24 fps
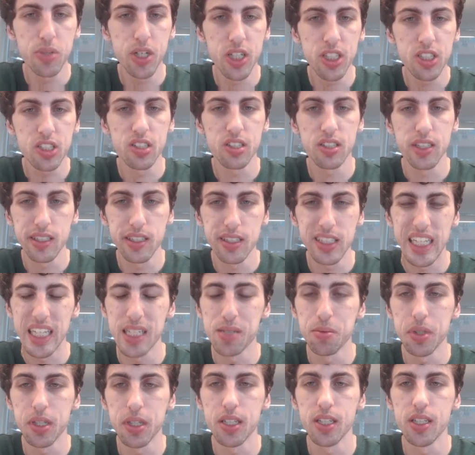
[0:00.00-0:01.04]
much the
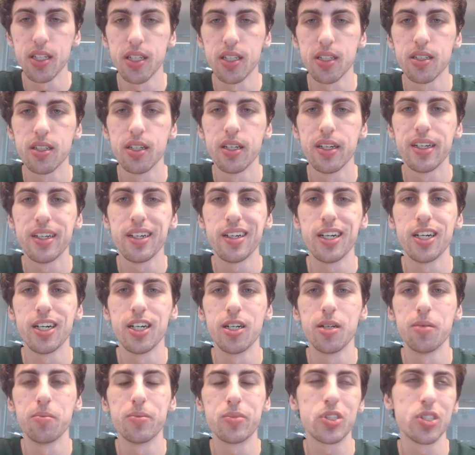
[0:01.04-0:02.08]
same thing.
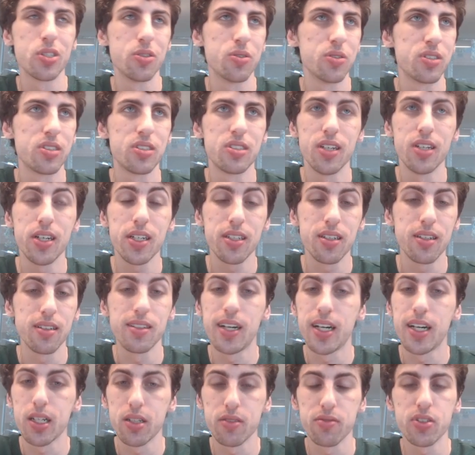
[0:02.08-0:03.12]
So it's not a
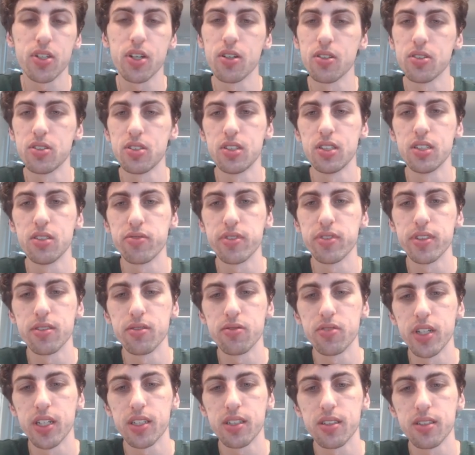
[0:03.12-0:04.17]
lot of cards different,
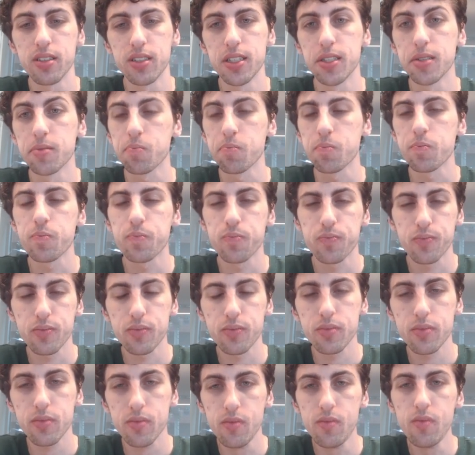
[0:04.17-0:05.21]
frankly.
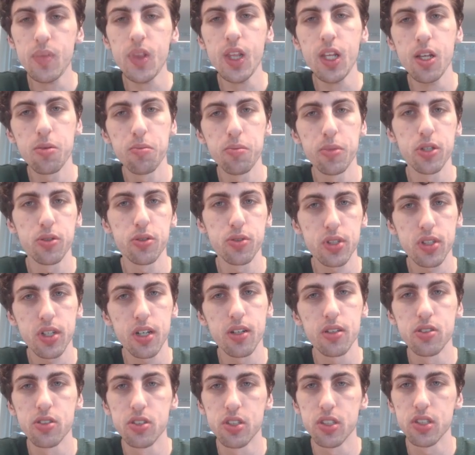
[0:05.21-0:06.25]
But those
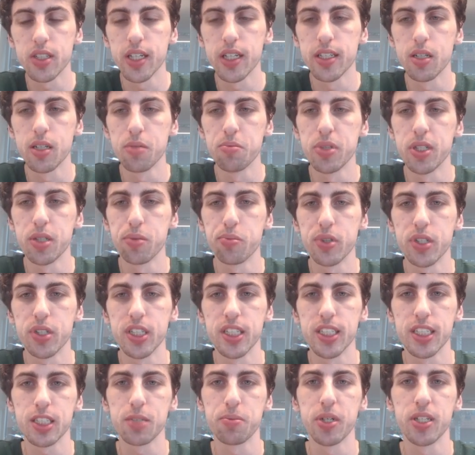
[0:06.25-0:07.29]
cards just end up being pretty
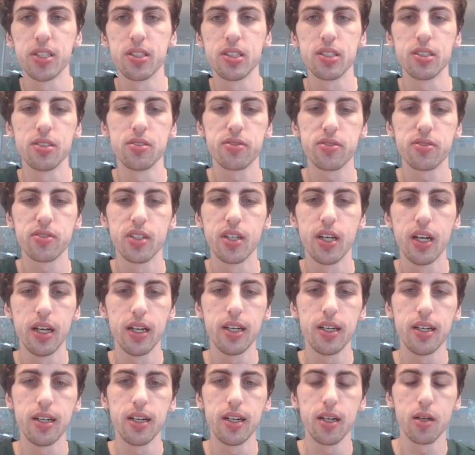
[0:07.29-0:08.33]
expensive.
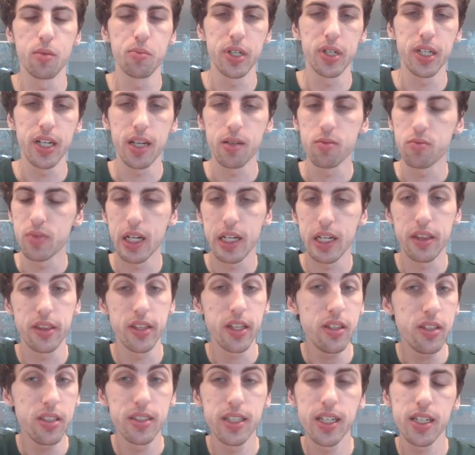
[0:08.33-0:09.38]
But I
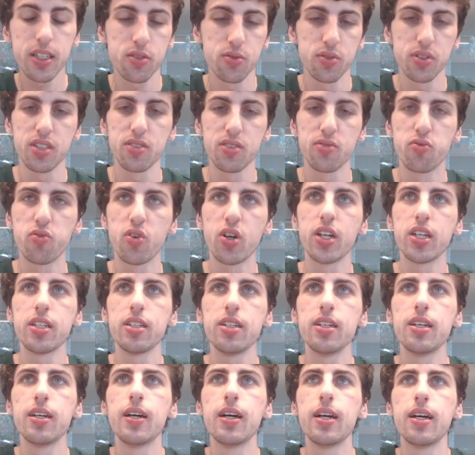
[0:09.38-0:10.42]
think the deck's really
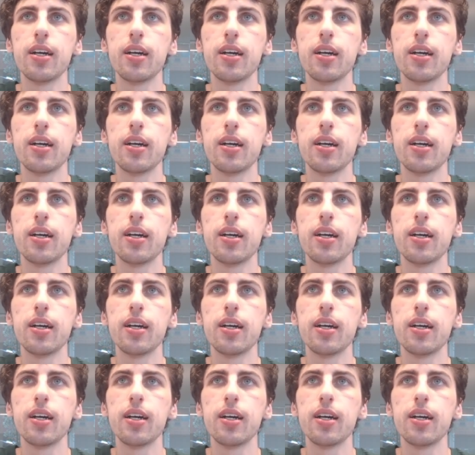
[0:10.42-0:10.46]
fun.